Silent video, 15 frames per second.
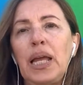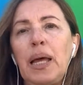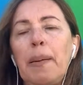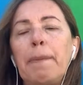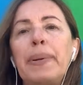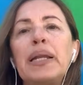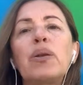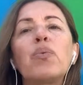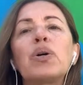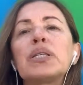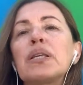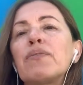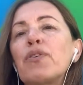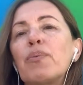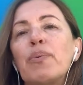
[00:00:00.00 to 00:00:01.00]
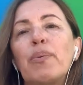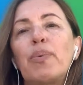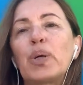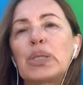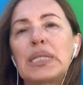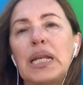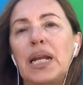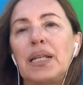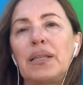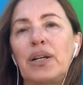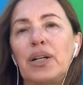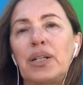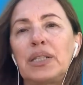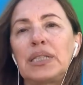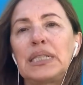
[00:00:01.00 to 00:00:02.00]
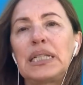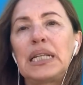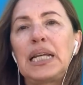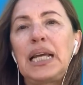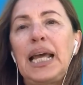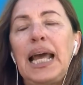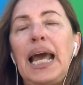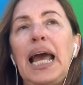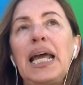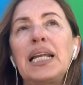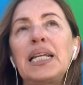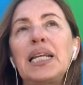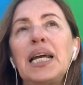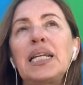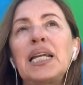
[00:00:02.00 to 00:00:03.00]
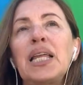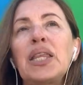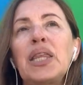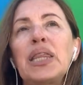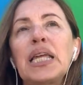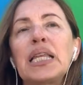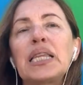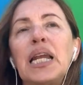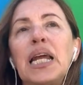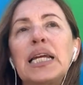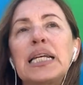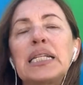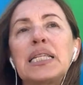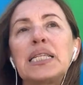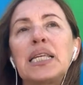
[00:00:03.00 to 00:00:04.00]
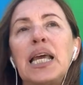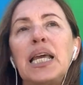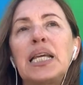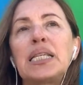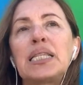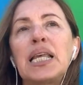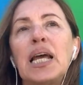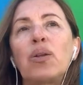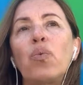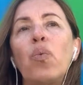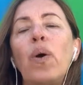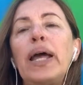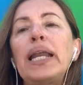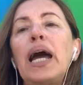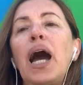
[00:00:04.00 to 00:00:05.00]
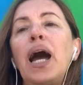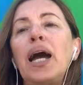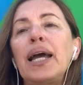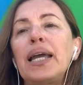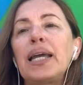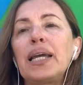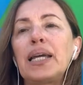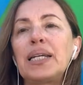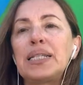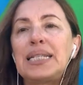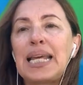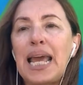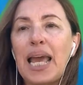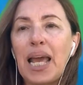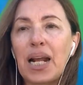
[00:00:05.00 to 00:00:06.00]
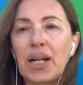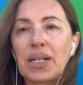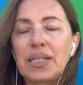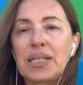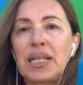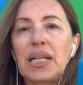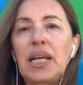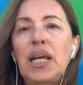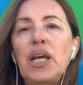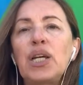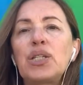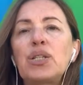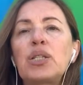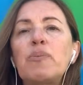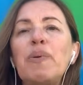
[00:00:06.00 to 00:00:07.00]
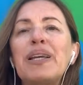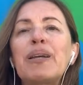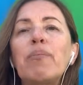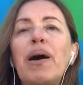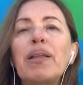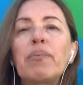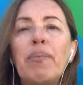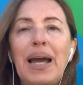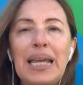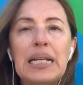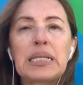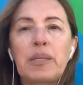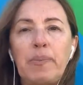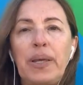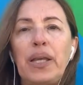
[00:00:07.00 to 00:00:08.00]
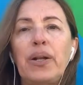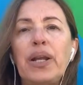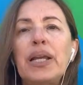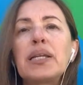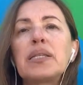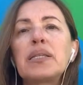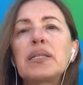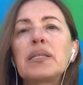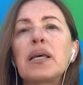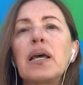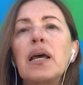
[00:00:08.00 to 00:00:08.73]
but it wasn't from the books that I learned. And another thing that I can say is that when I dared to speak about my experience,